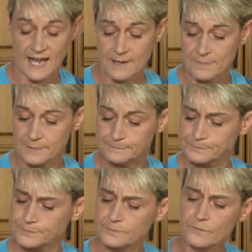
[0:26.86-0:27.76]
tape.
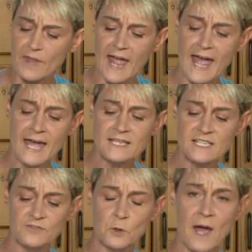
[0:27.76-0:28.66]
And
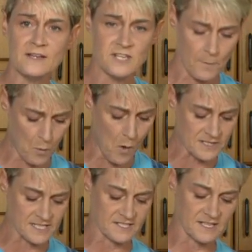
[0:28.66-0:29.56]
if you end up
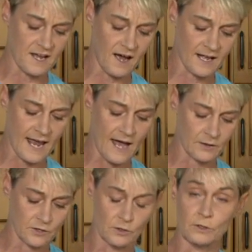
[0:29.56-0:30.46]
wanting to cut
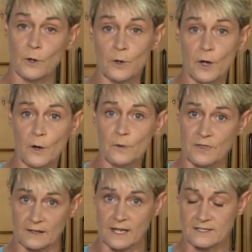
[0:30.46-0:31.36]
out your logo
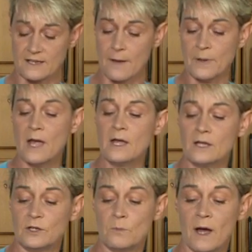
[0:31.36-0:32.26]
that lights up,
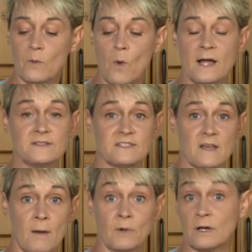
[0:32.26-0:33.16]
you might want
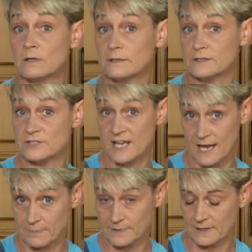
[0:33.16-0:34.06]
some clear
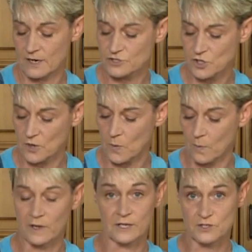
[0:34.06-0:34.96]
tape, and I'll show you
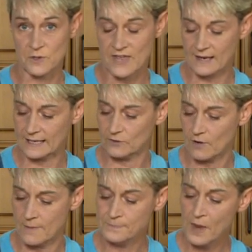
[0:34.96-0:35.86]
what we're going to do with that later
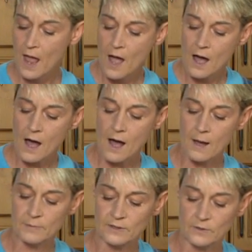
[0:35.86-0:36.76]
on.
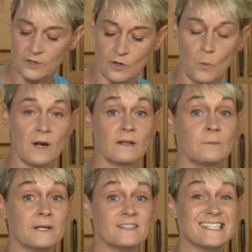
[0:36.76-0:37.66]
Um, you're going to want a
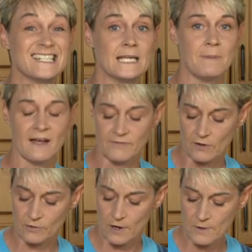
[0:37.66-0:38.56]
little bit of sticky back
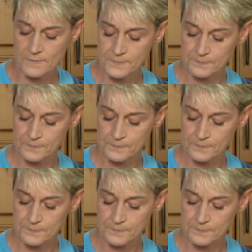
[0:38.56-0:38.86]
Velcro.